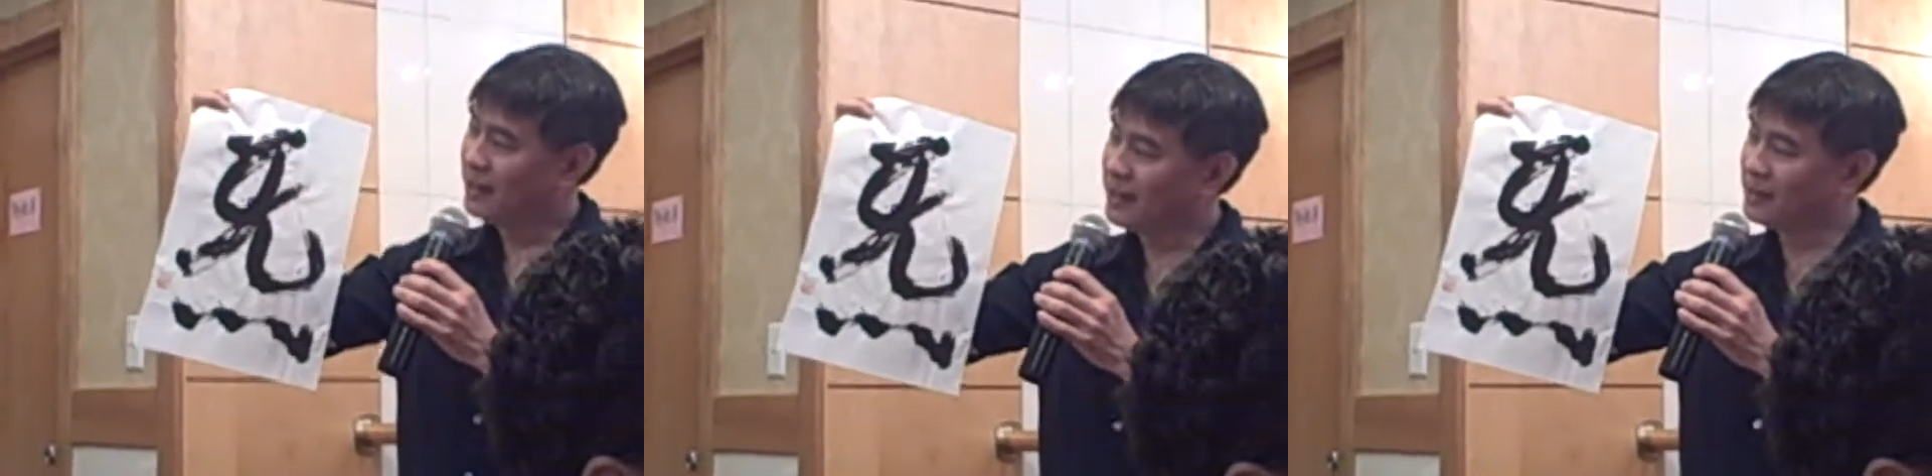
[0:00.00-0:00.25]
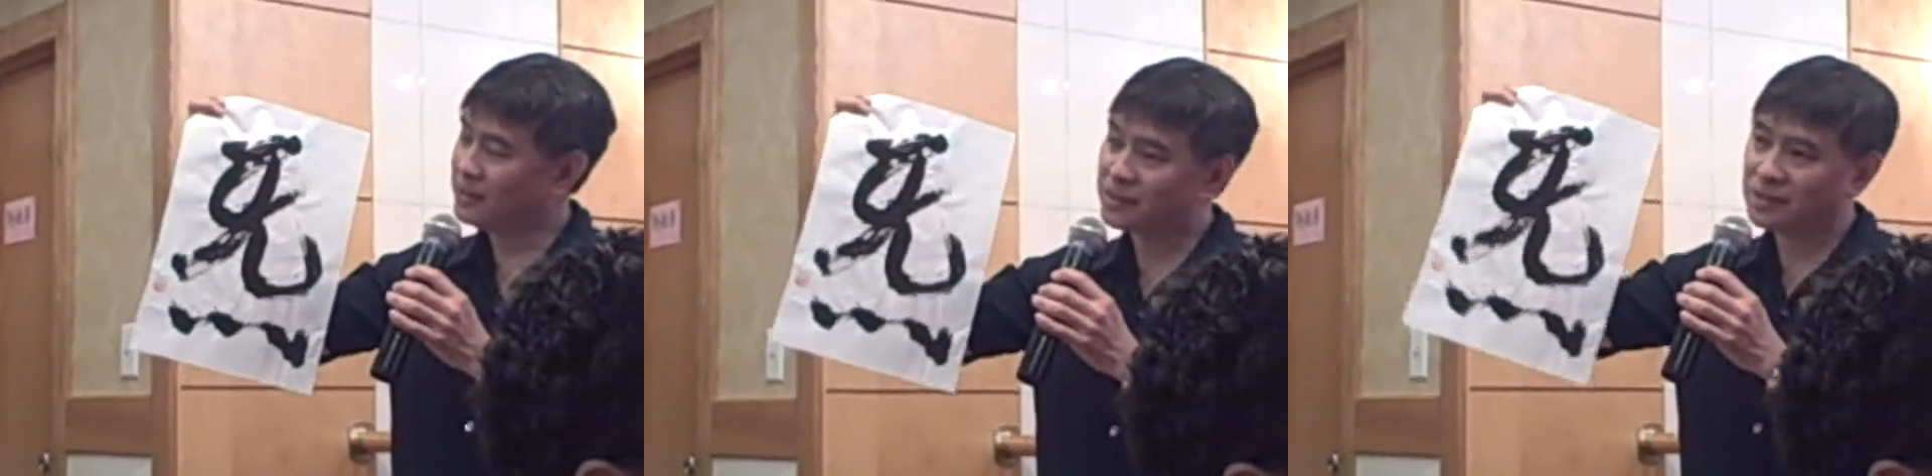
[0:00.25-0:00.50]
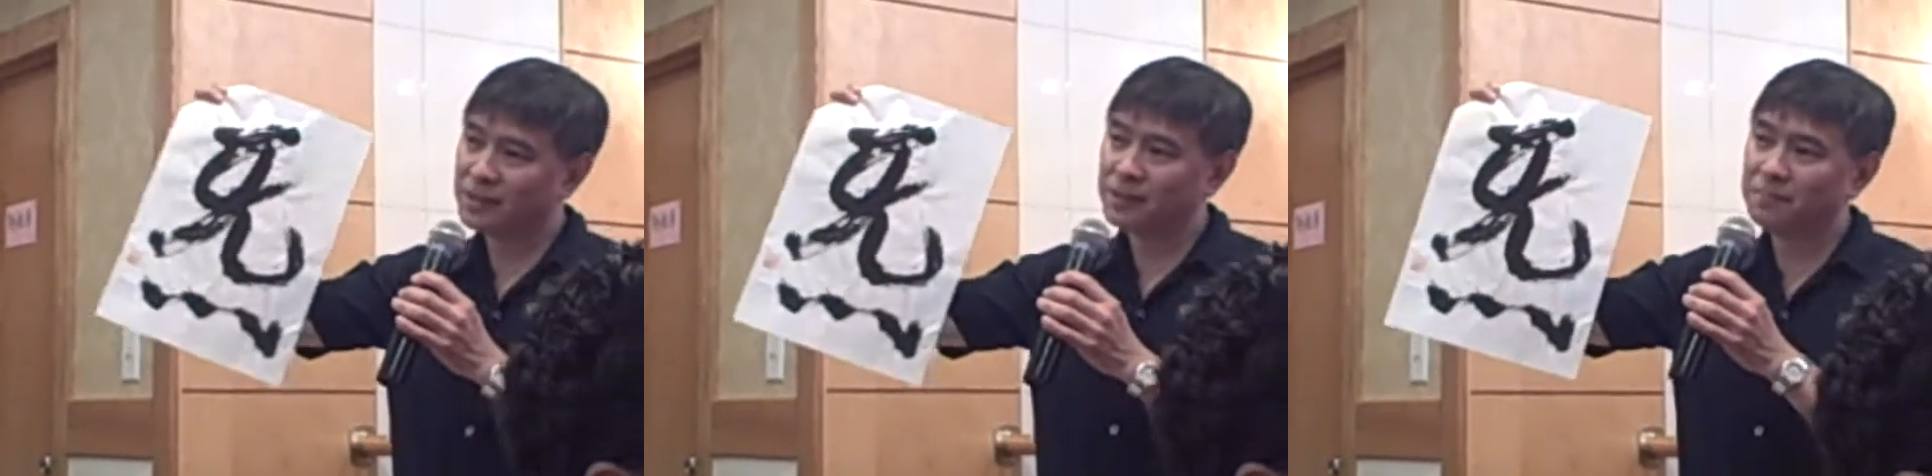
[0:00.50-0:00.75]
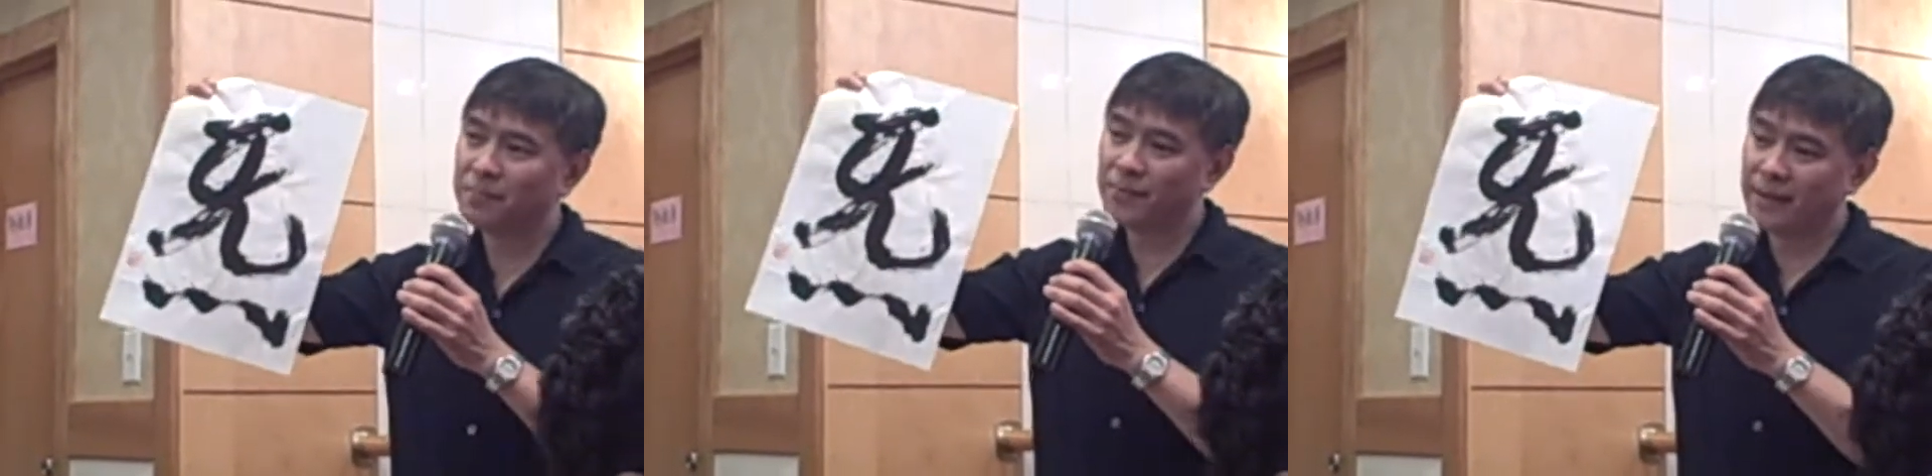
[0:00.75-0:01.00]
And it's
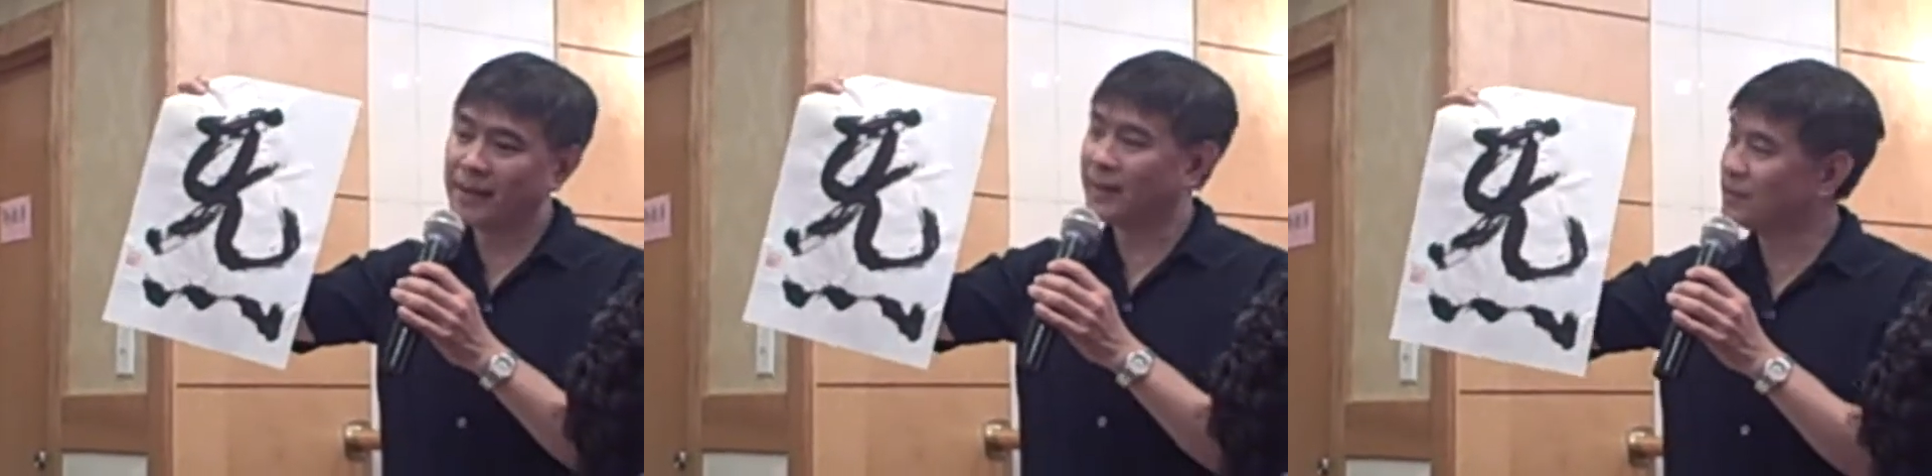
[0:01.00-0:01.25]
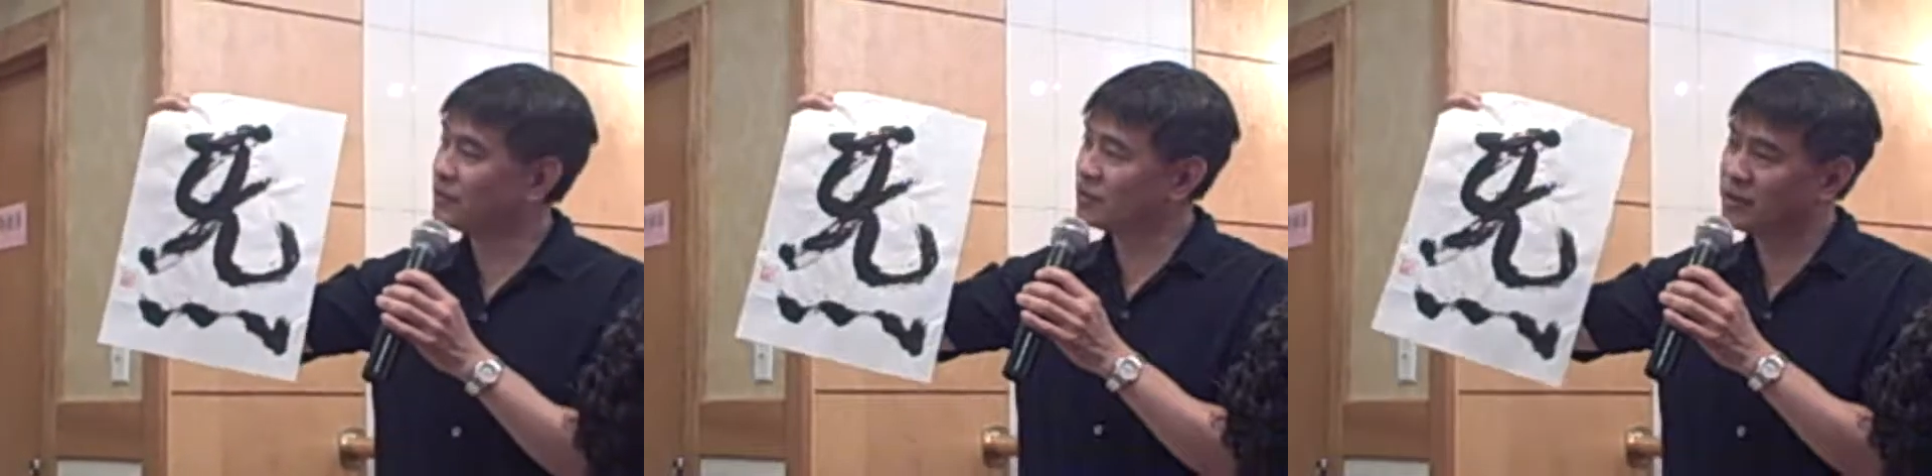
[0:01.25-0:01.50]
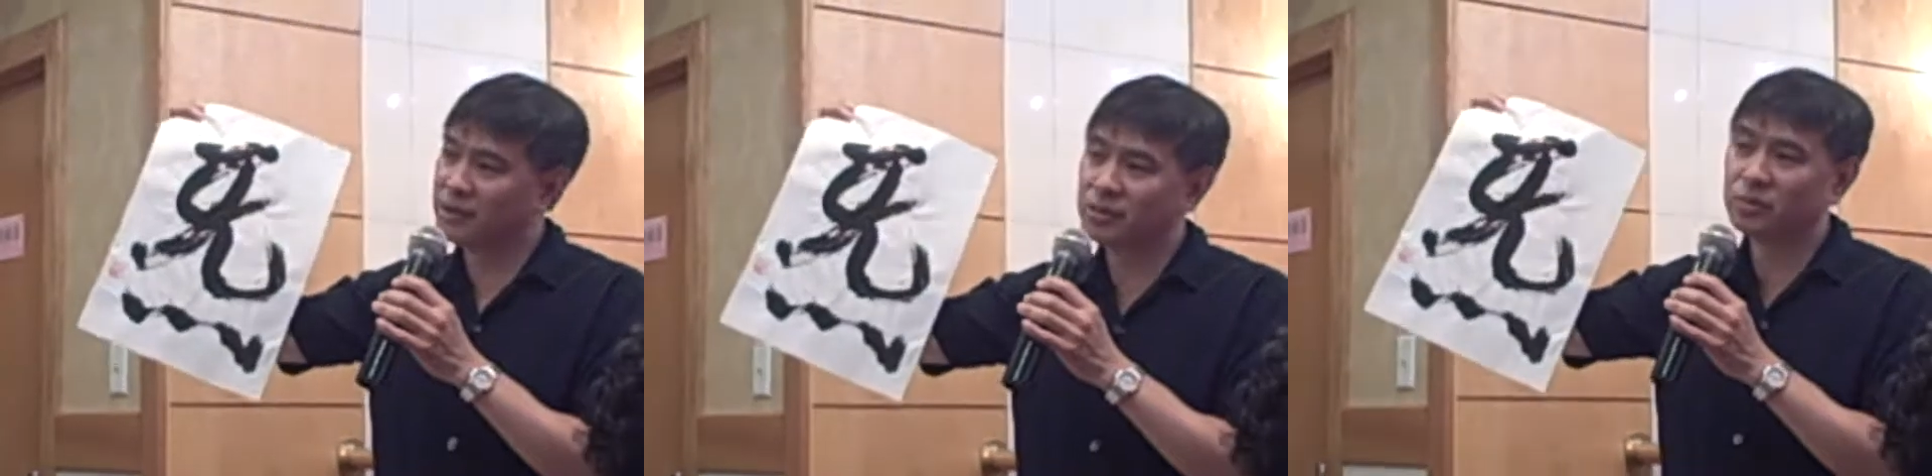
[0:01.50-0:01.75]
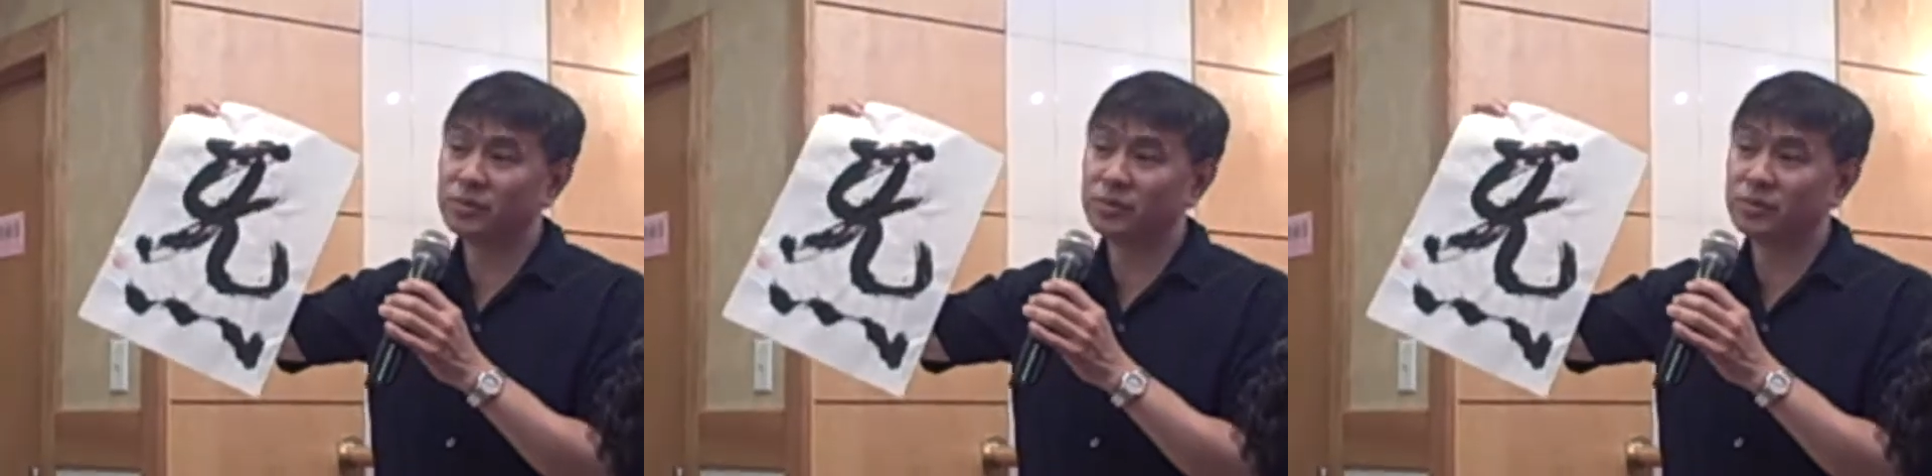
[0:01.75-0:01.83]
him that I see